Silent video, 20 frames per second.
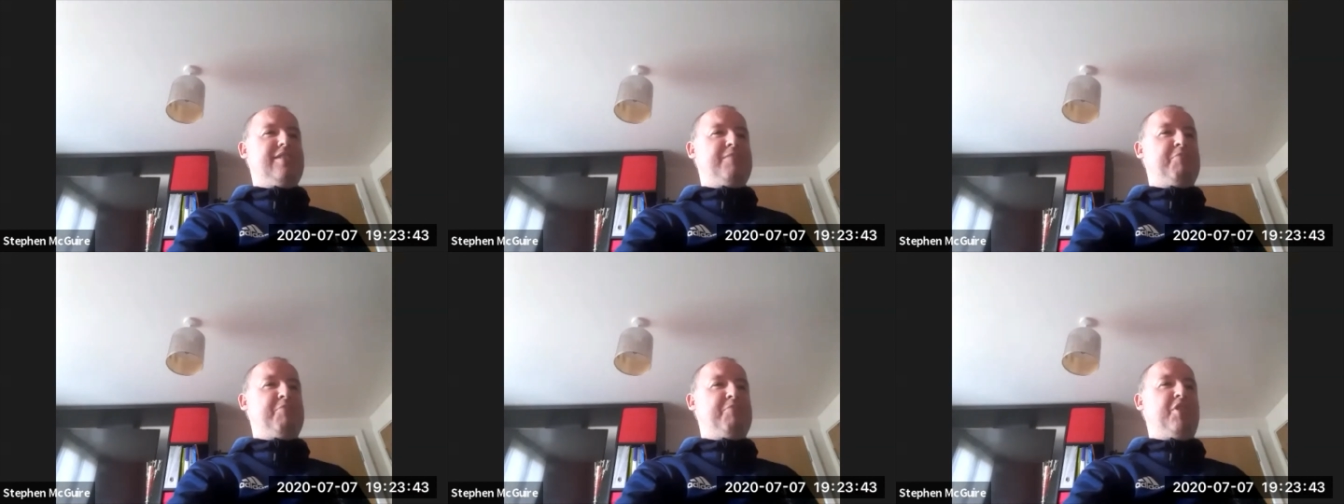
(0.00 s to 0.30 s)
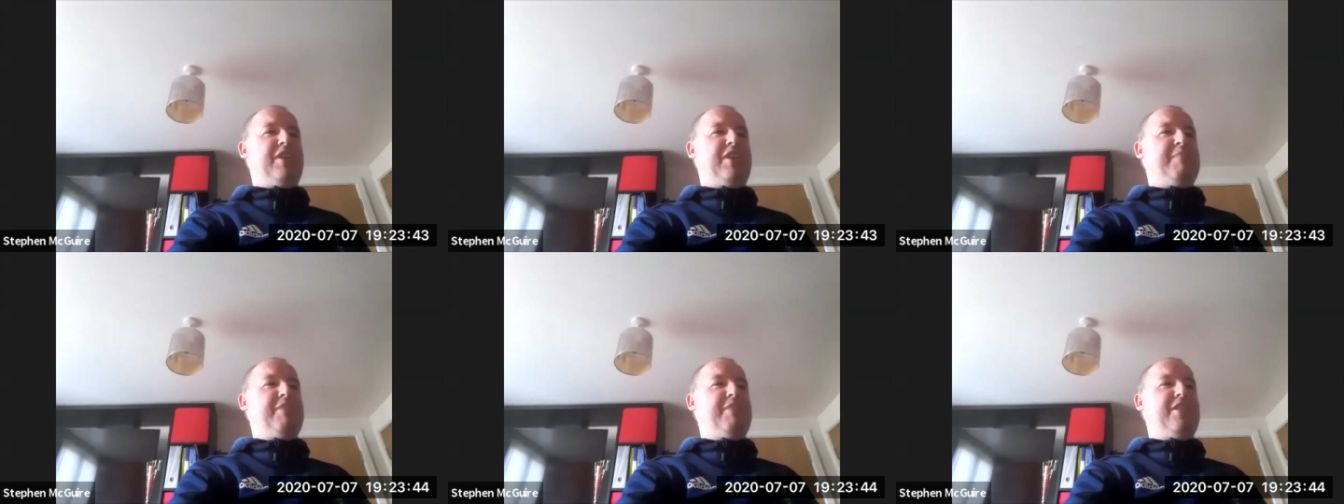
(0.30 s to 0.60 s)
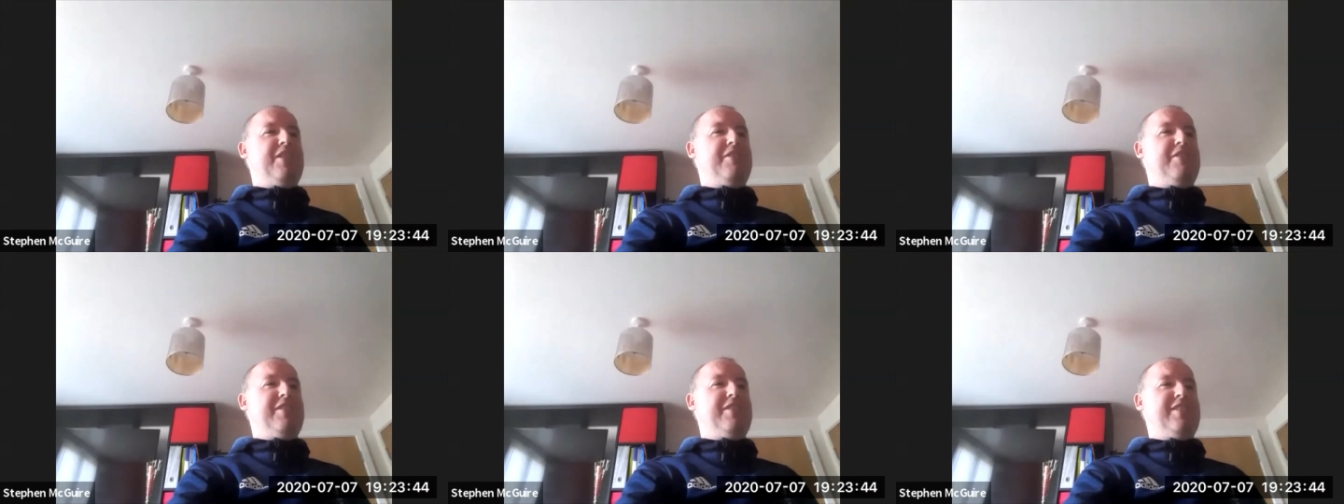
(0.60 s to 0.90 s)
pull him
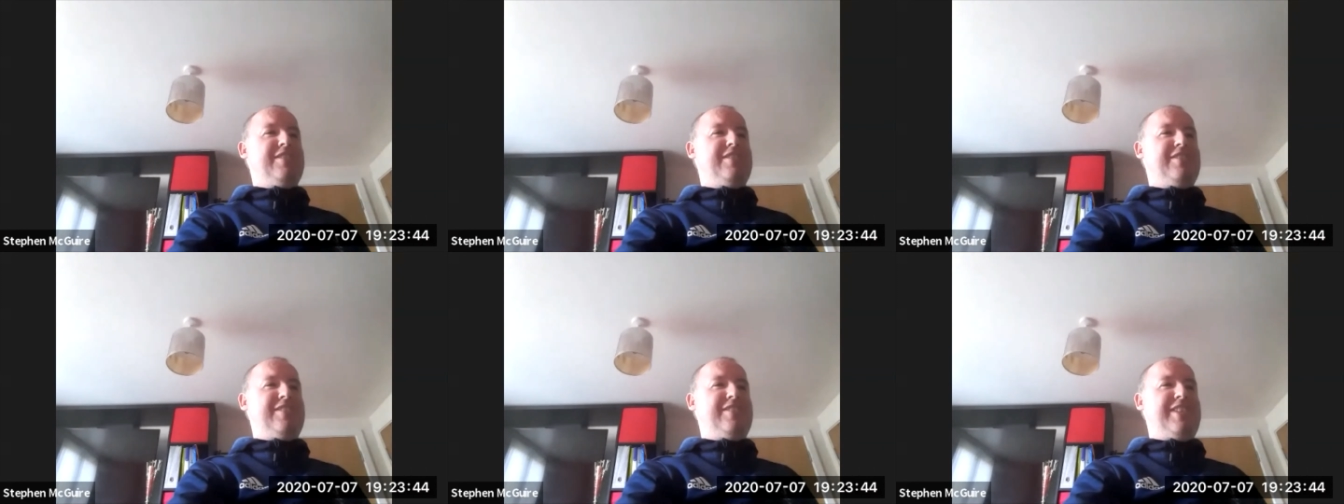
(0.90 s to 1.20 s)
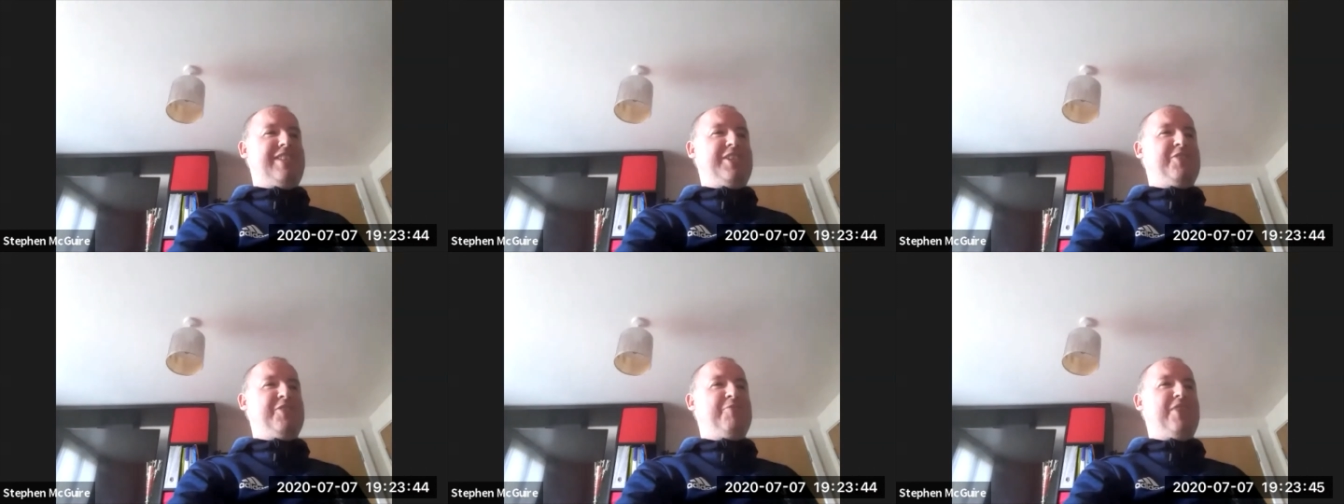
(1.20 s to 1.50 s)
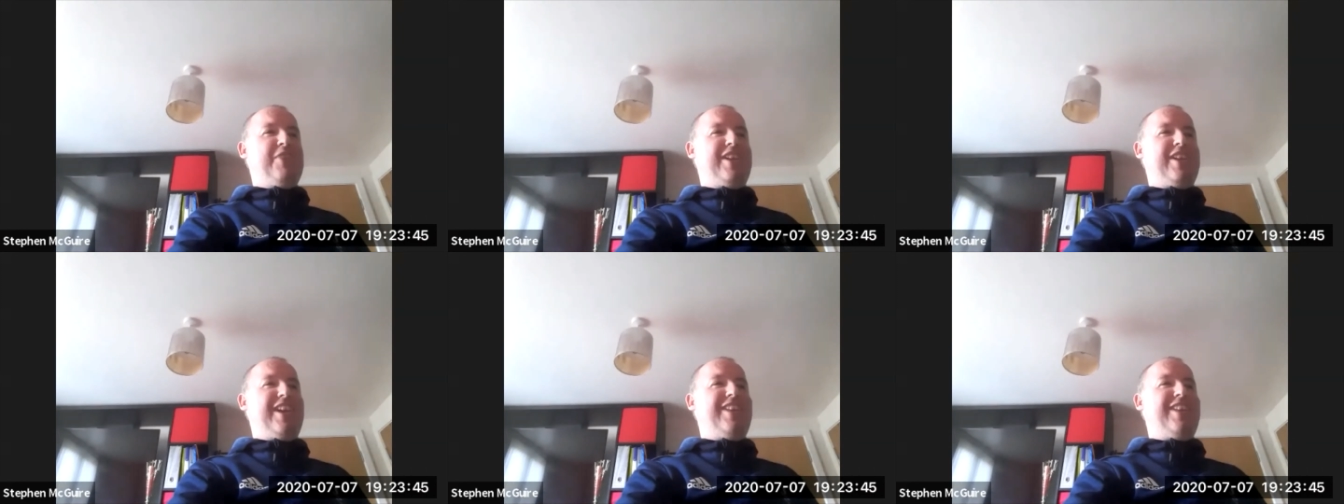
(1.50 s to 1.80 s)
along and teach him
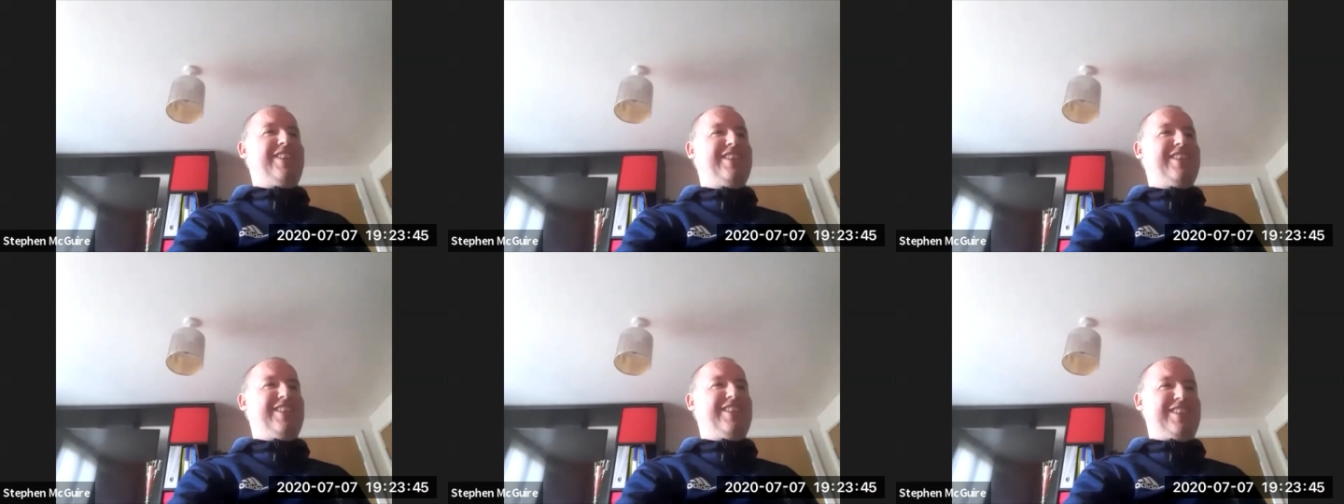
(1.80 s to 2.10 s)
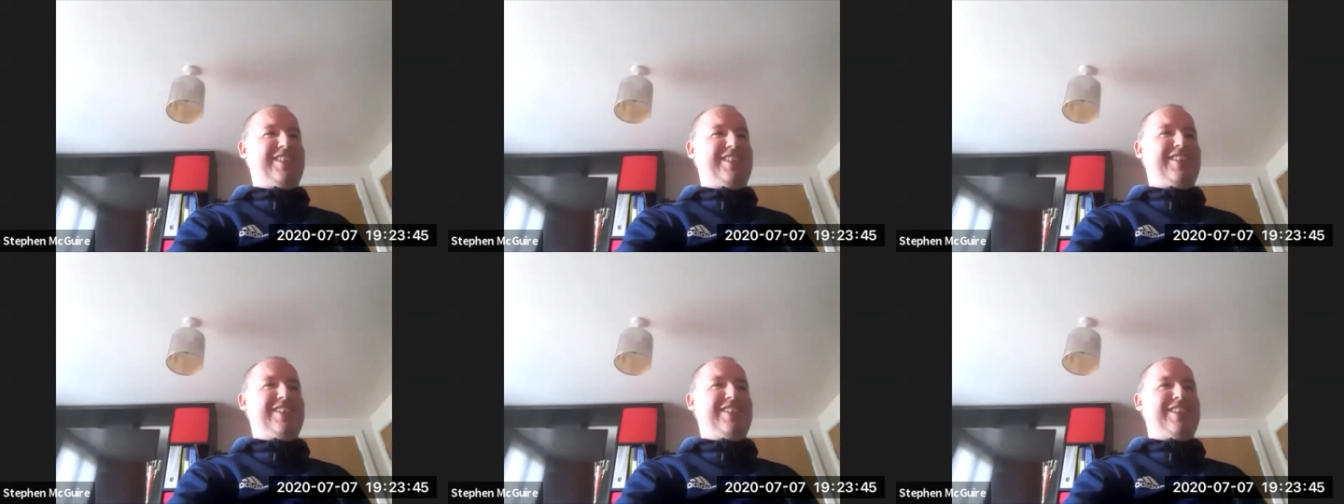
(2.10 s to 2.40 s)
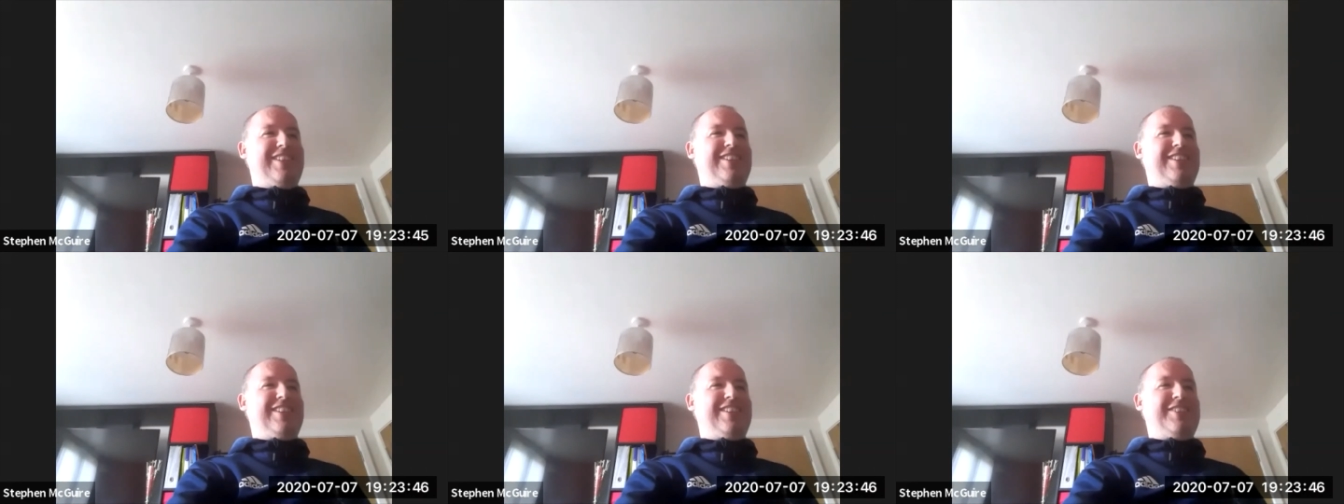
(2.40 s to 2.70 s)
what I can.
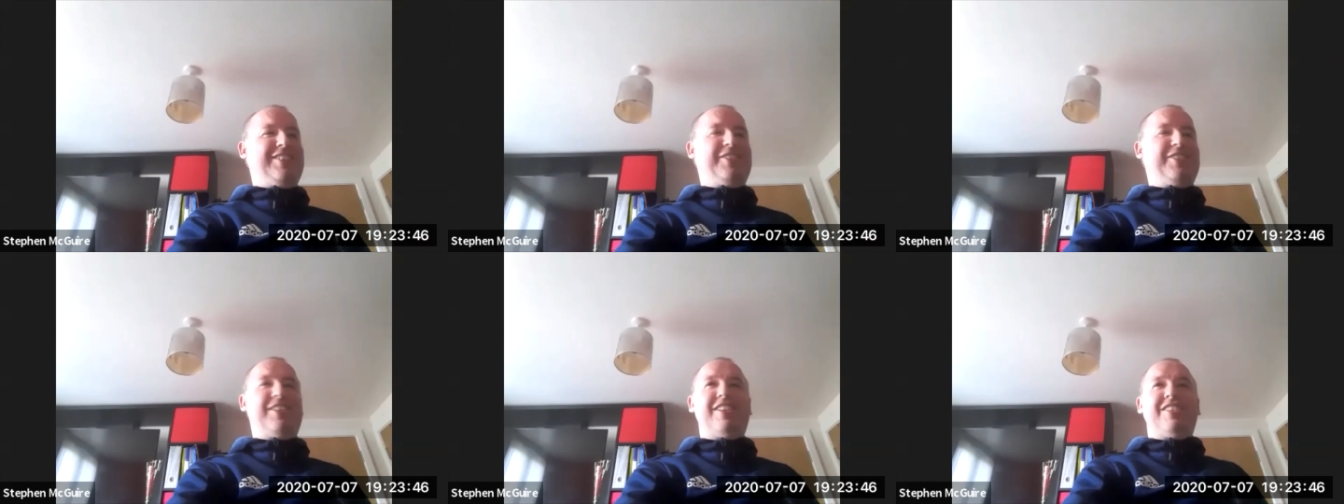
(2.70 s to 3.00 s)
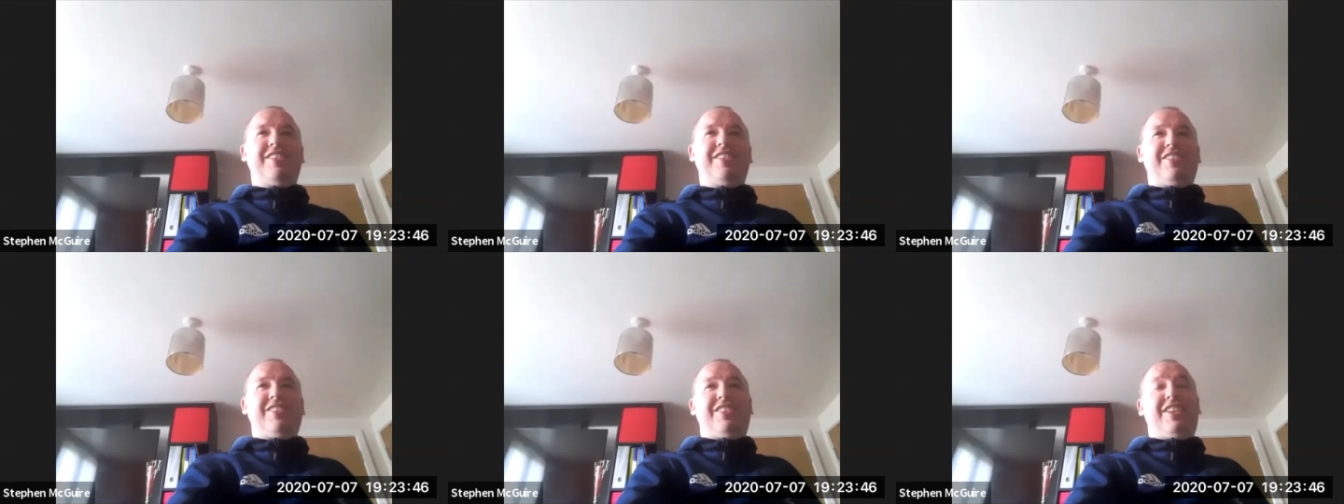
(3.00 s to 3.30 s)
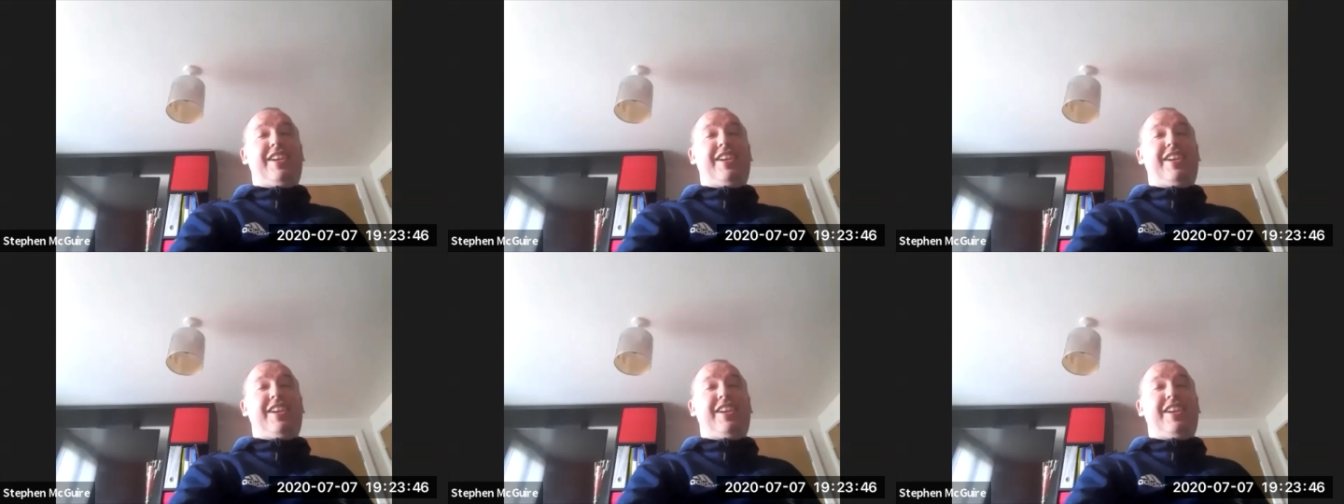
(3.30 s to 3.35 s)
So yeah,